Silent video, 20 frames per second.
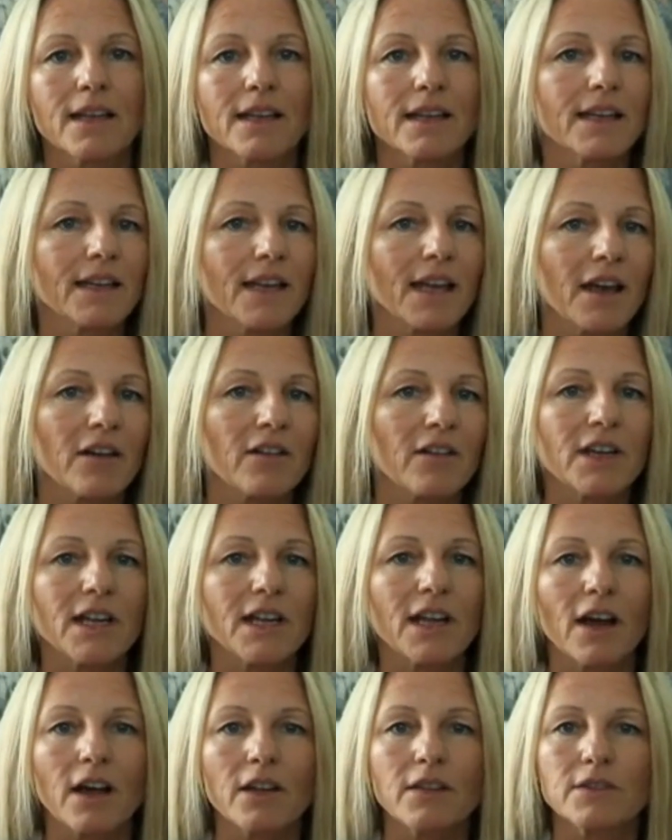They didn't
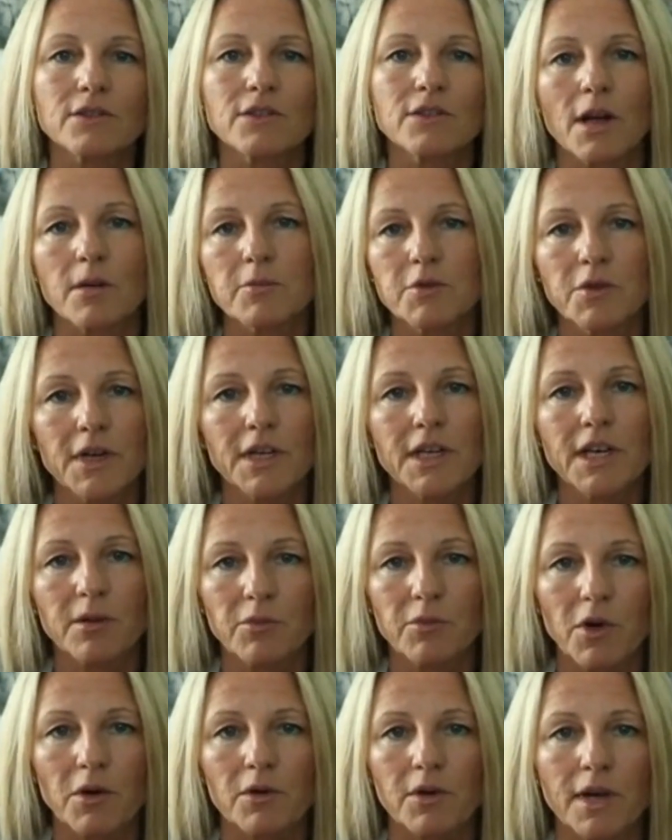have any on-the-job
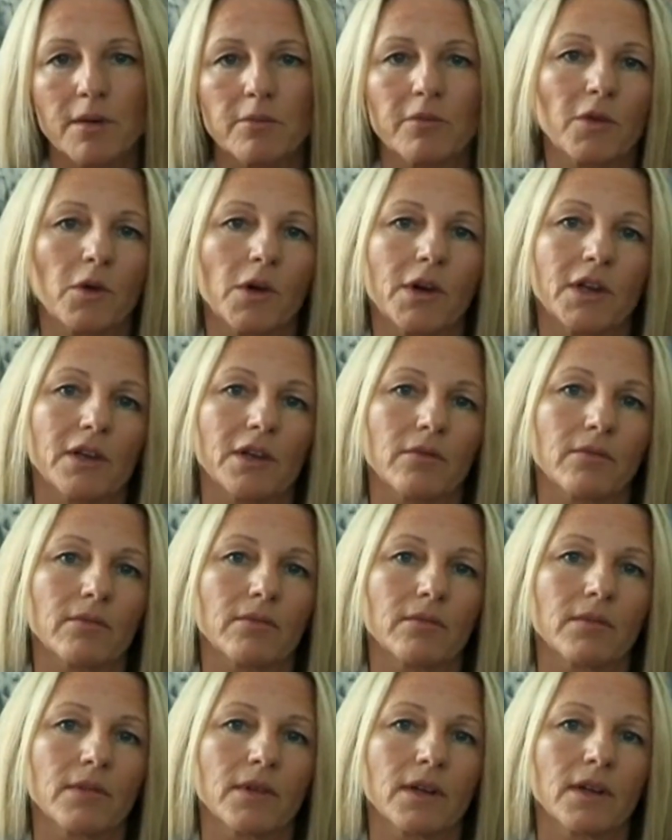training program for
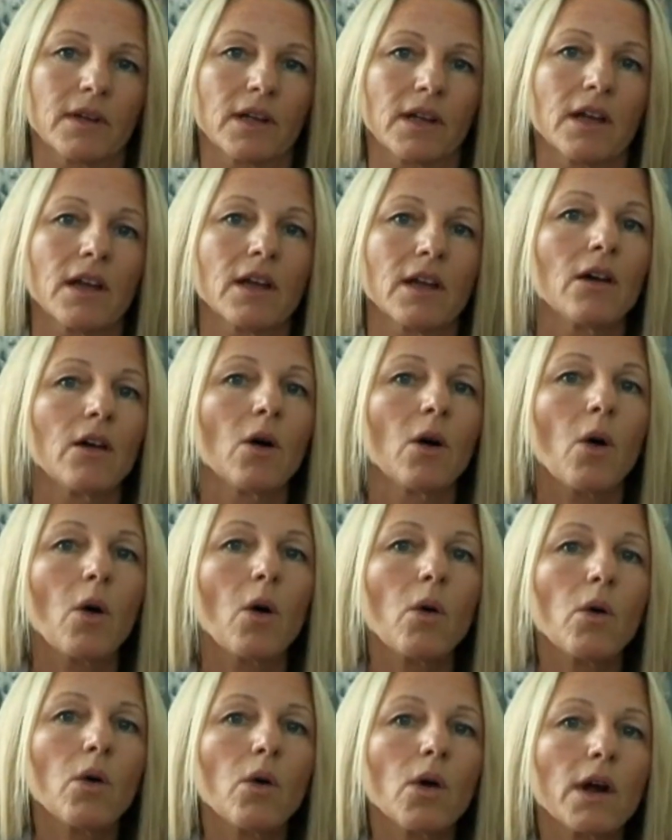you.
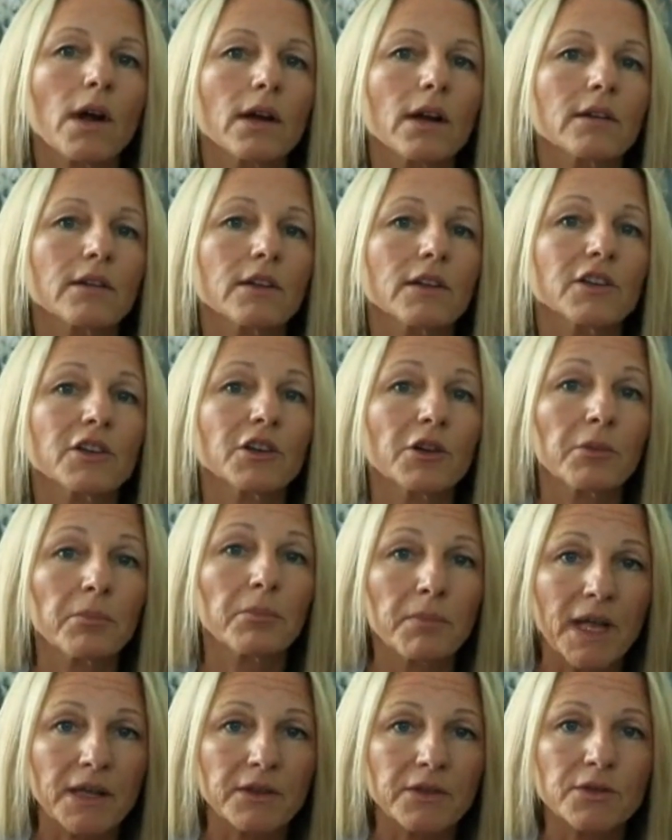Or
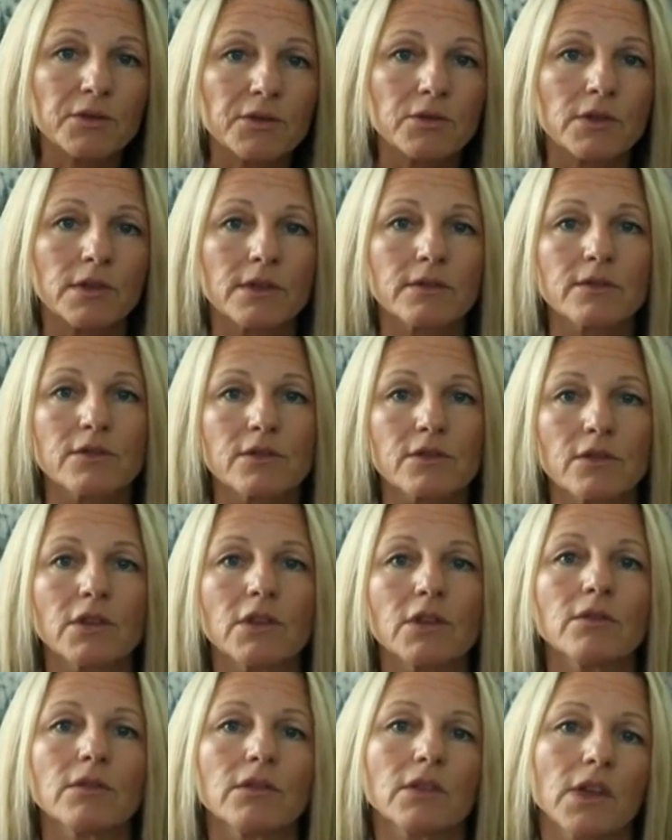your mentor
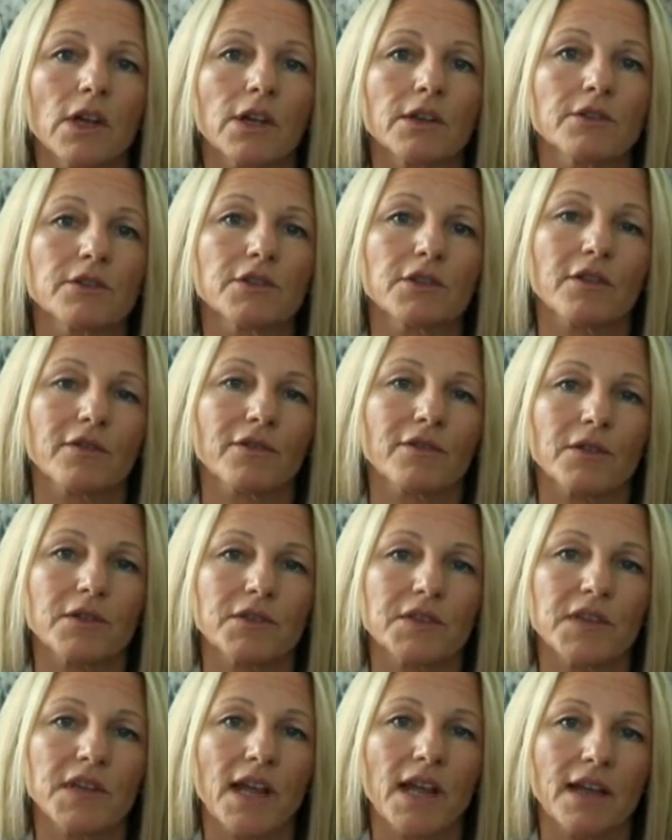took you to lunch your
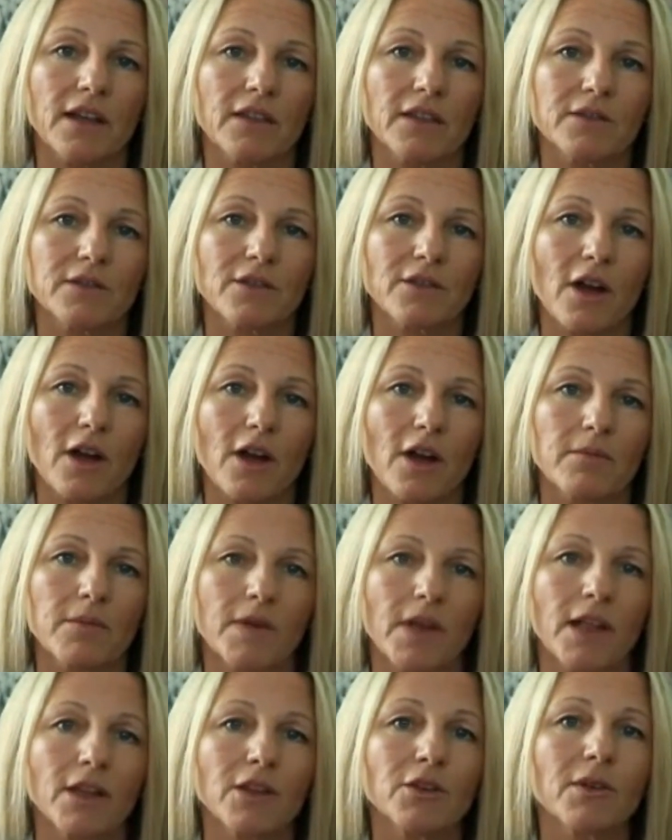first day on the
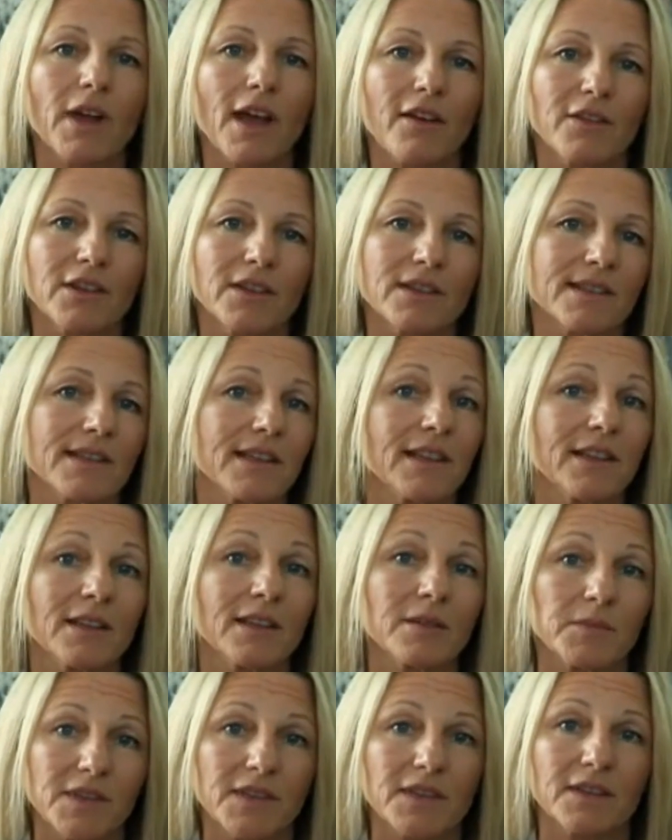job and you haven't
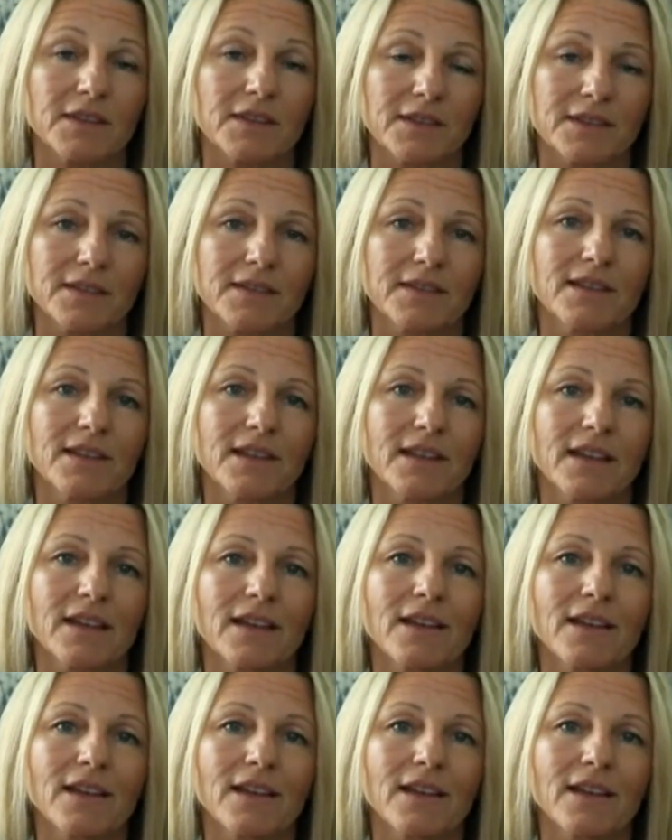seen them since.